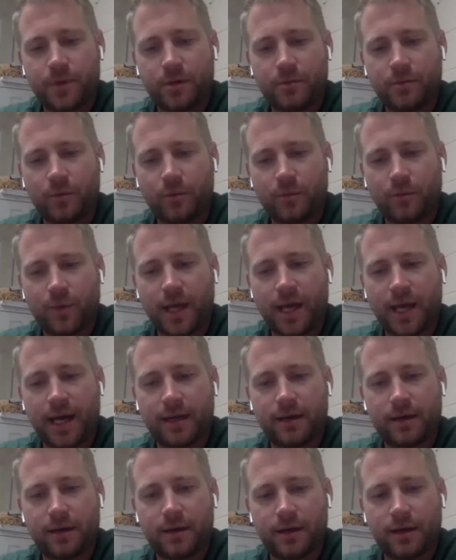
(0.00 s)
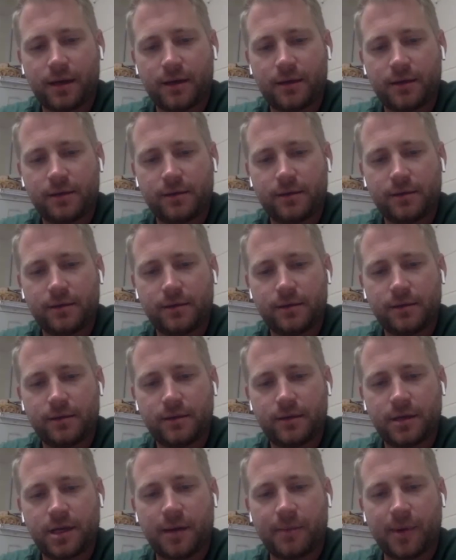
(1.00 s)
We got a
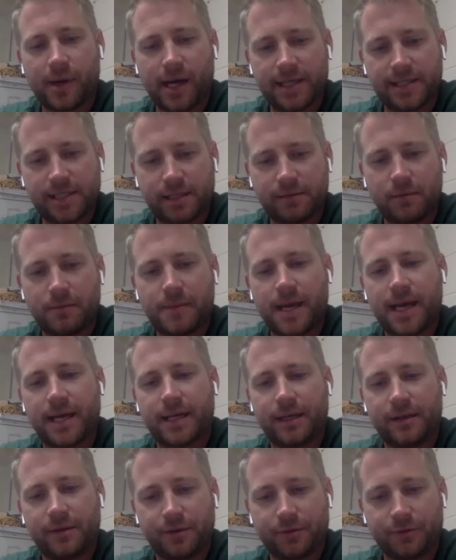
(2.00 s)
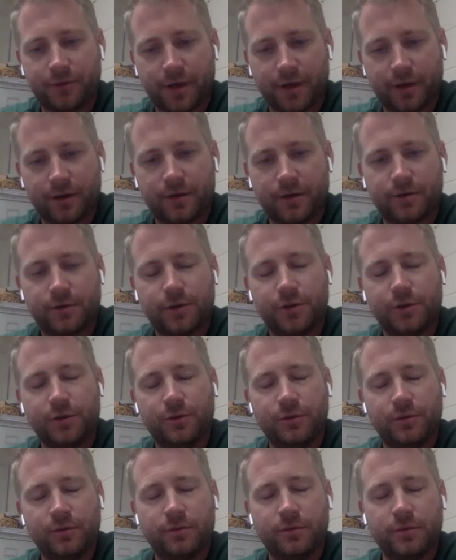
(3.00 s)
couple guys coming back. Dylan Ritter,
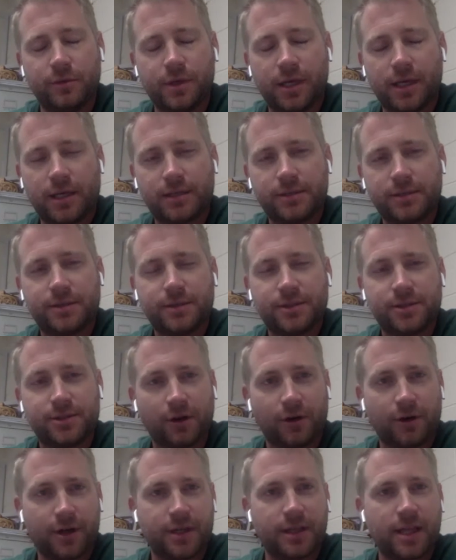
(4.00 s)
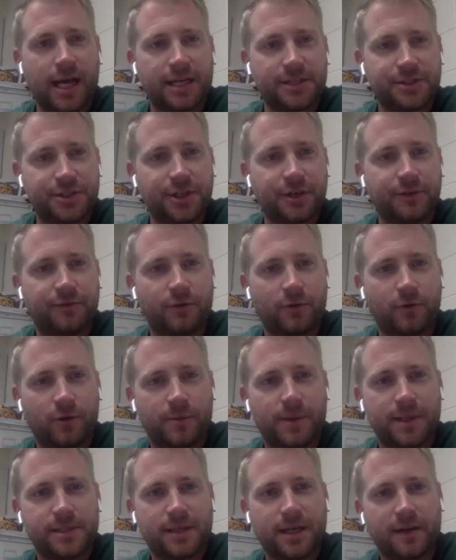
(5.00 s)
who started last year for
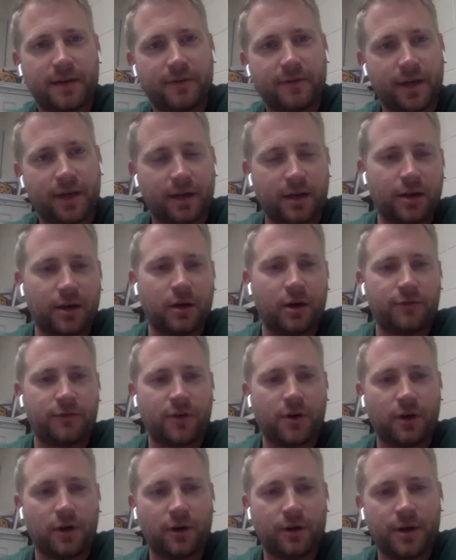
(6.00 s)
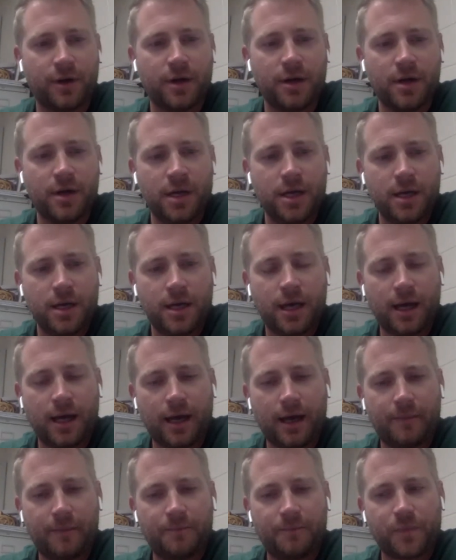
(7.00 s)
him as kind of an off guard,
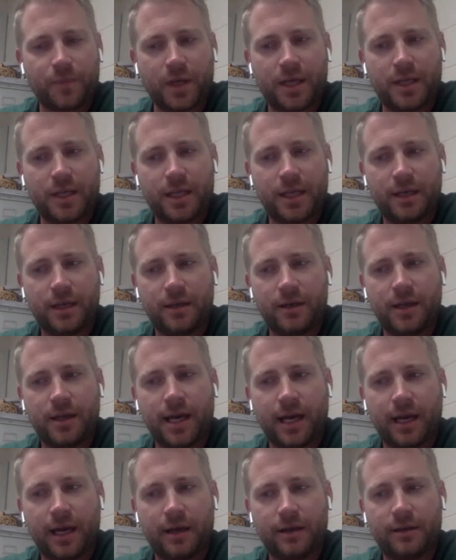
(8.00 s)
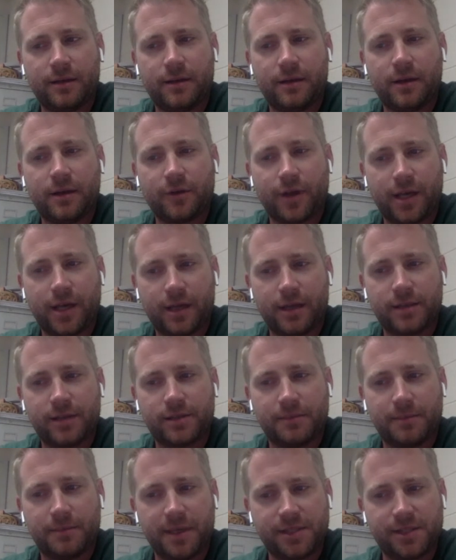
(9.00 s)
and then you got another kid that's
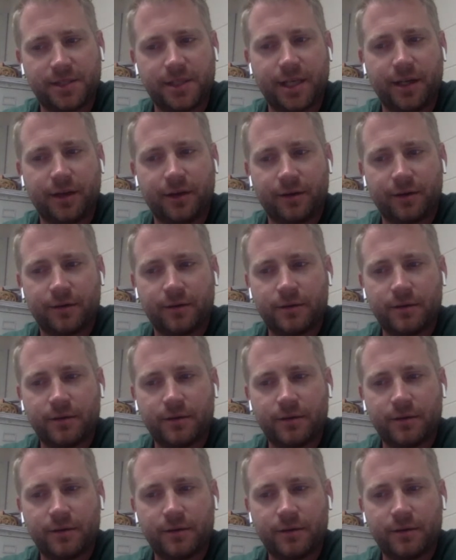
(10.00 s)
going to be a senior,